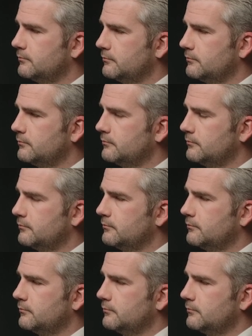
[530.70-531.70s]

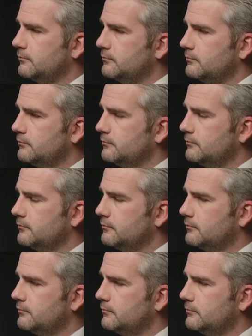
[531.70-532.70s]

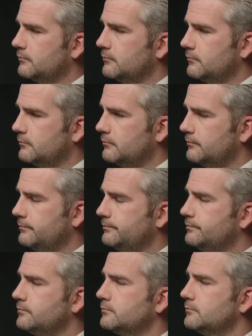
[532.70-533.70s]

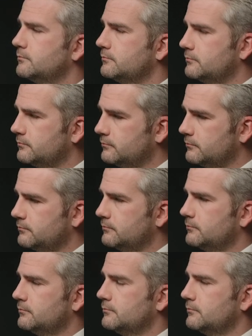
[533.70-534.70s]

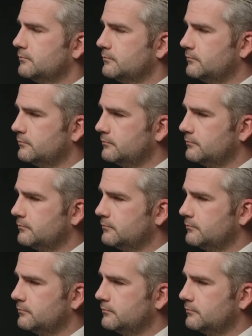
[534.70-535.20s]
[no speech]